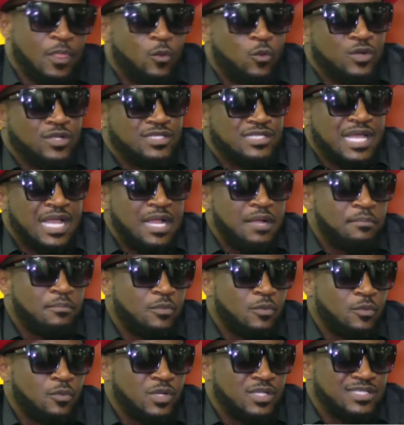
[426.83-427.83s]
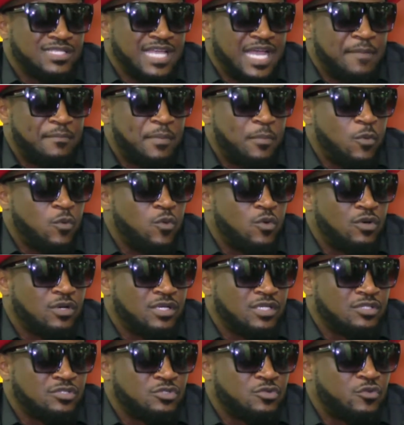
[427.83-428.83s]
With time, with time, people will
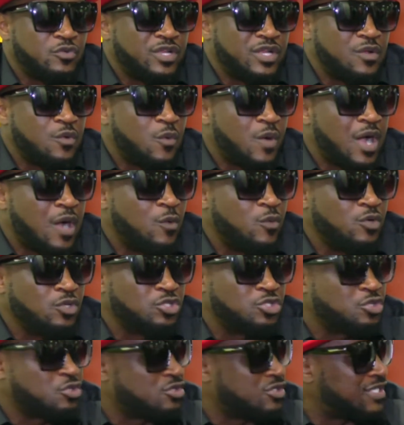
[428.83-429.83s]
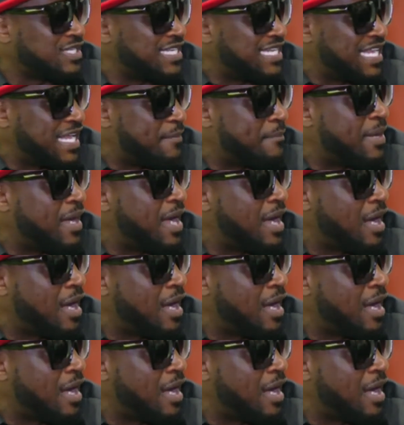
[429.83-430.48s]
understand really why we chose the name